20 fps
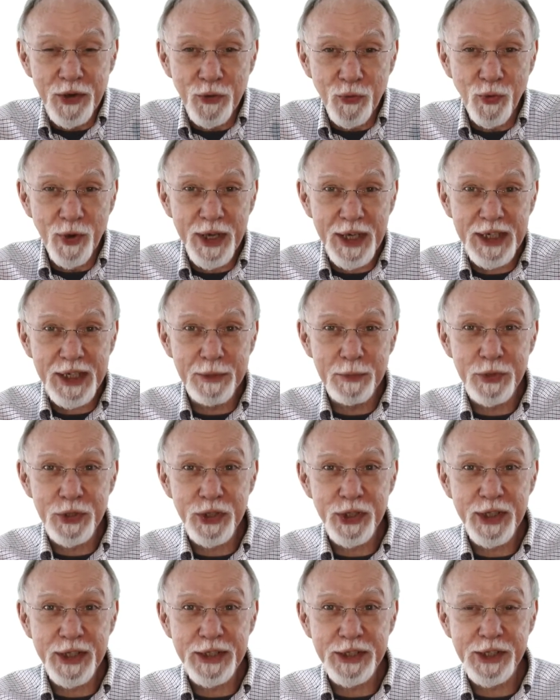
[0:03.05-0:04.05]
random
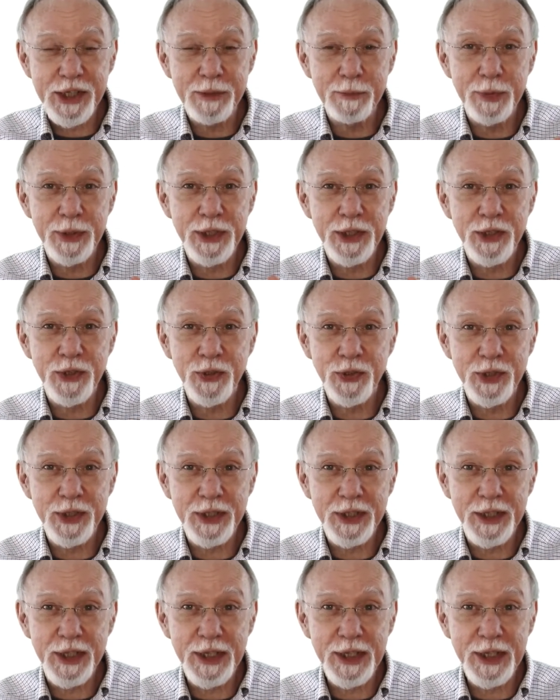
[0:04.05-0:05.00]
chance can be a critical